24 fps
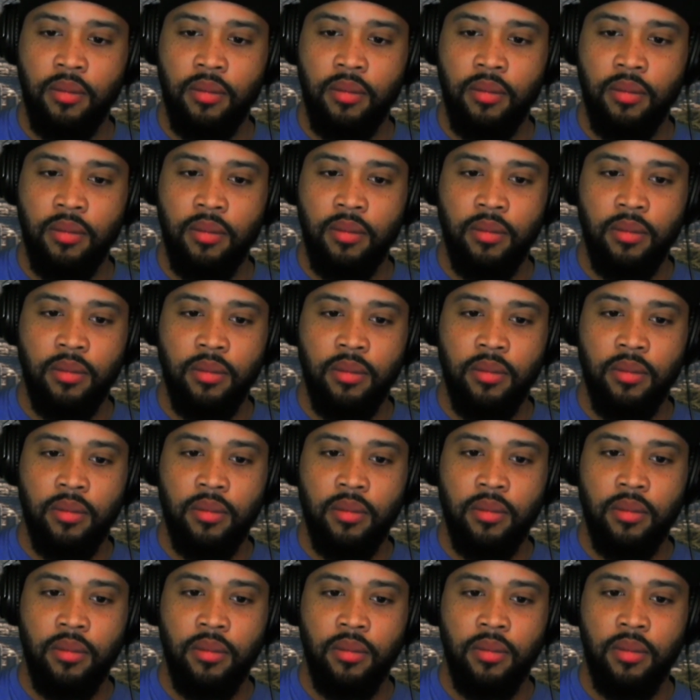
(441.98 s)

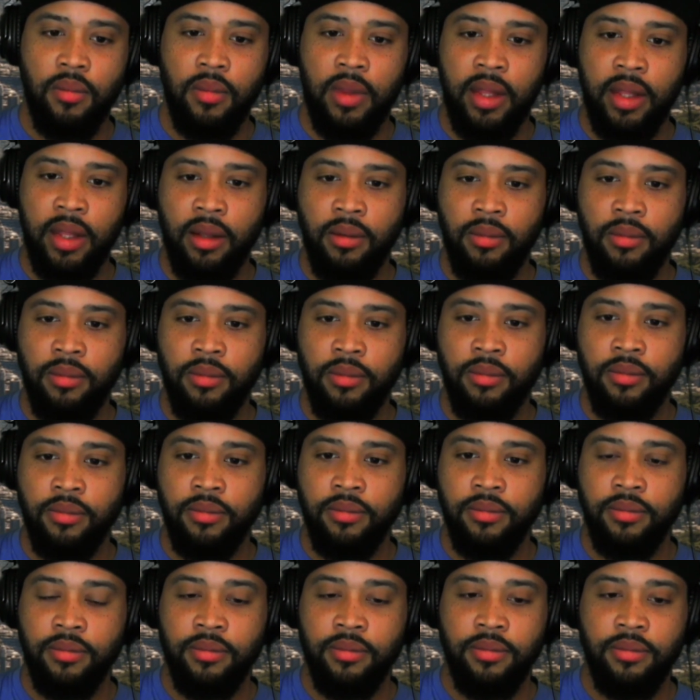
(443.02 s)

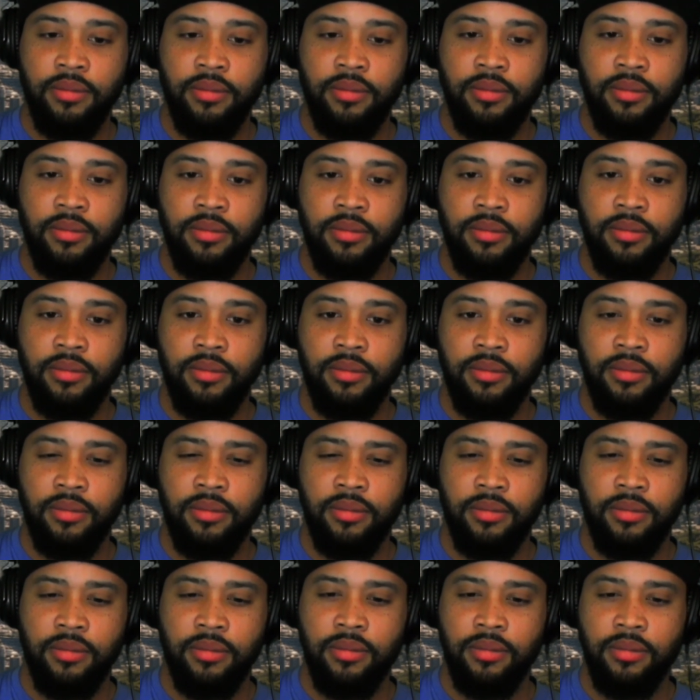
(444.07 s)

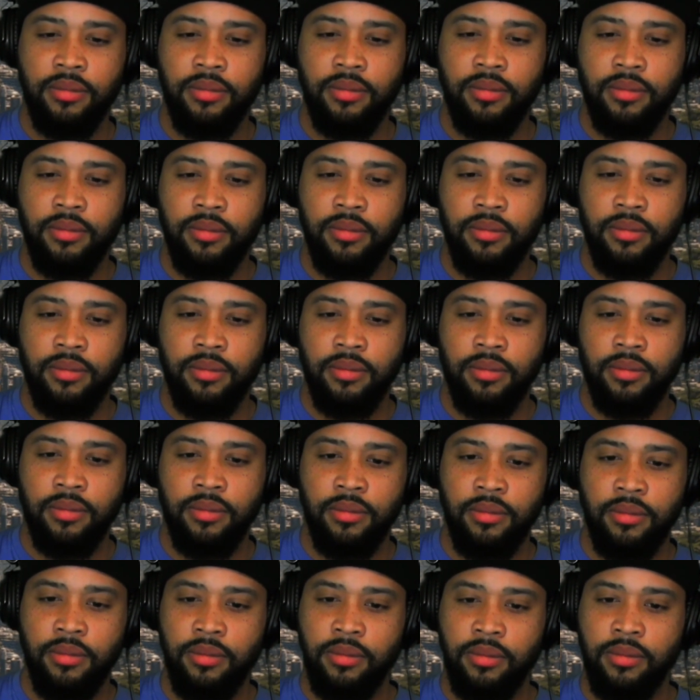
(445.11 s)

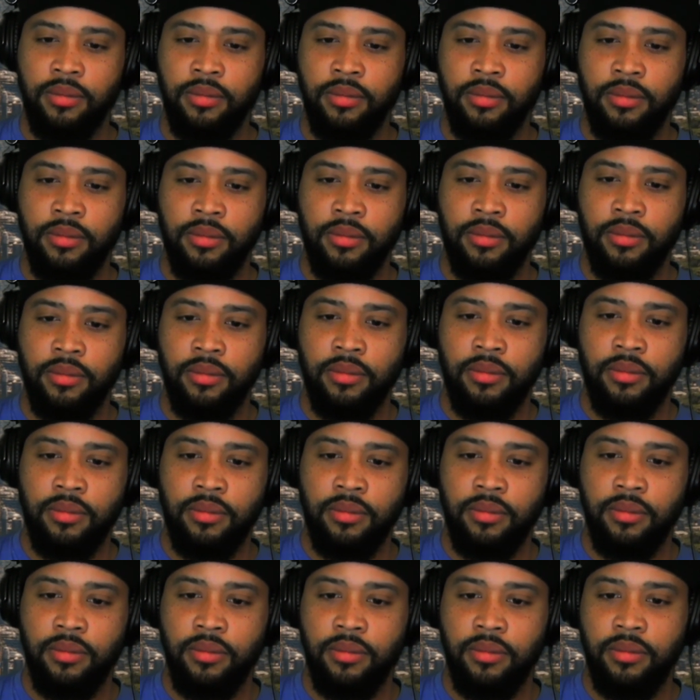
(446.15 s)

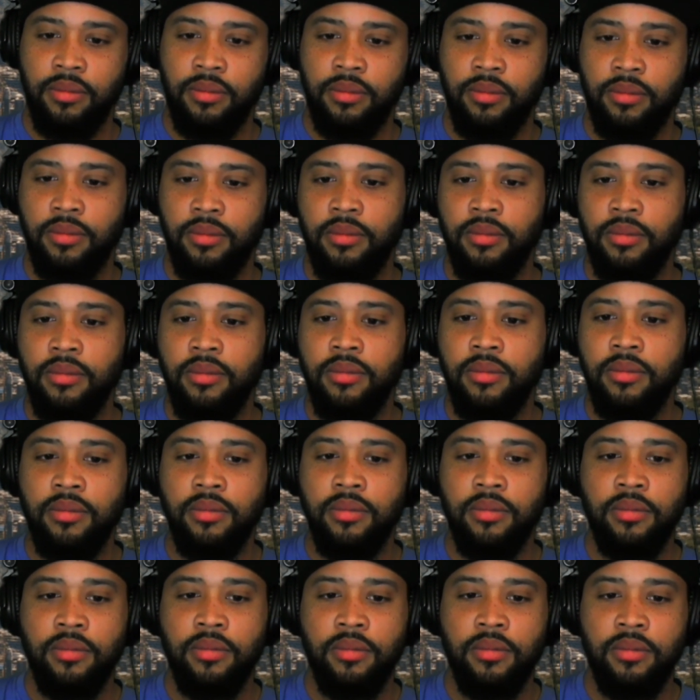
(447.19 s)

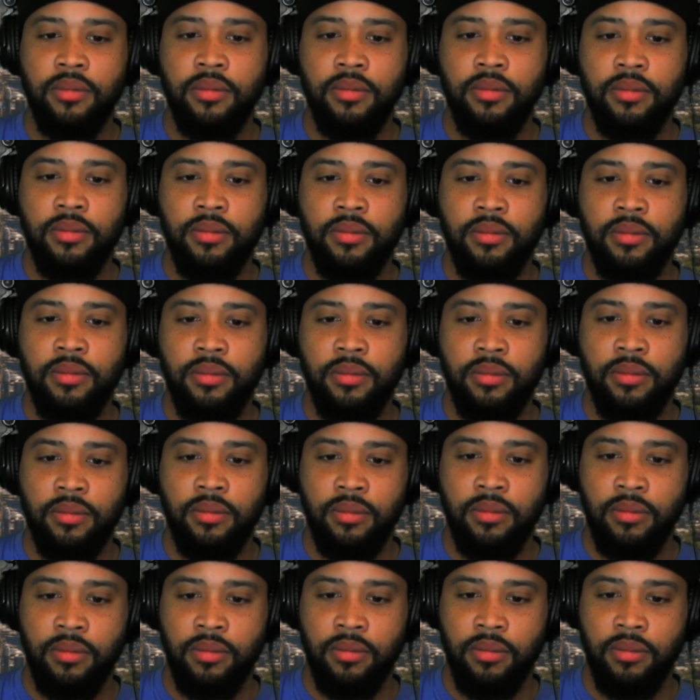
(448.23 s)

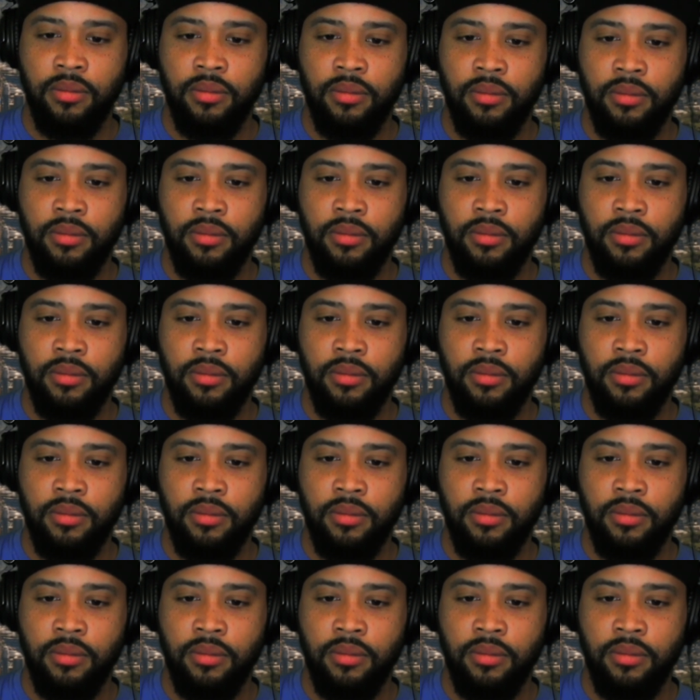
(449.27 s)
[no speech]